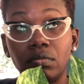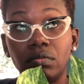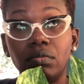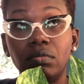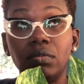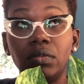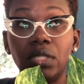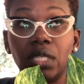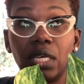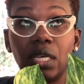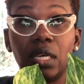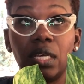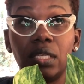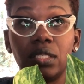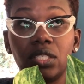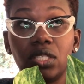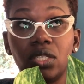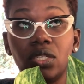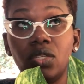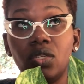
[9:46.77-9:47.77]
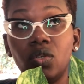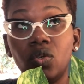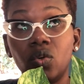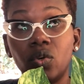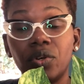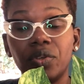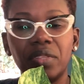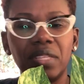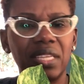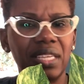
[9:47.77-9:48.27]
it's a
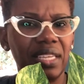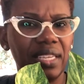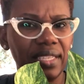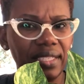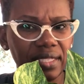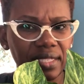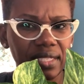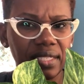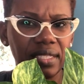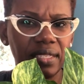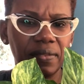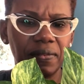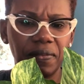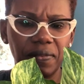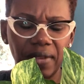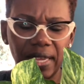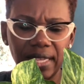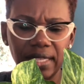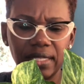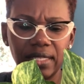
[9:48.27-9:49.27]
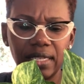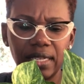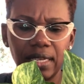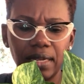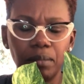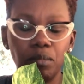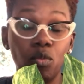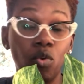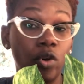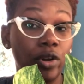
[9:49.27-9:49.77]
northeast
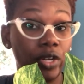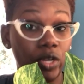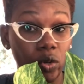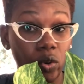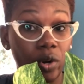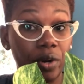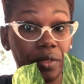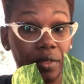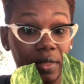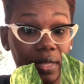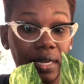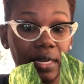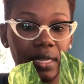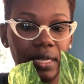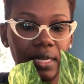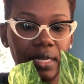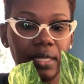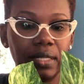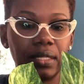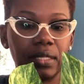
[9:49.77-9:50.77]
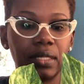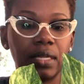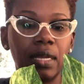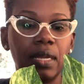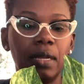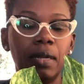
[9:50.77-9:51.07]
facing, more north than east.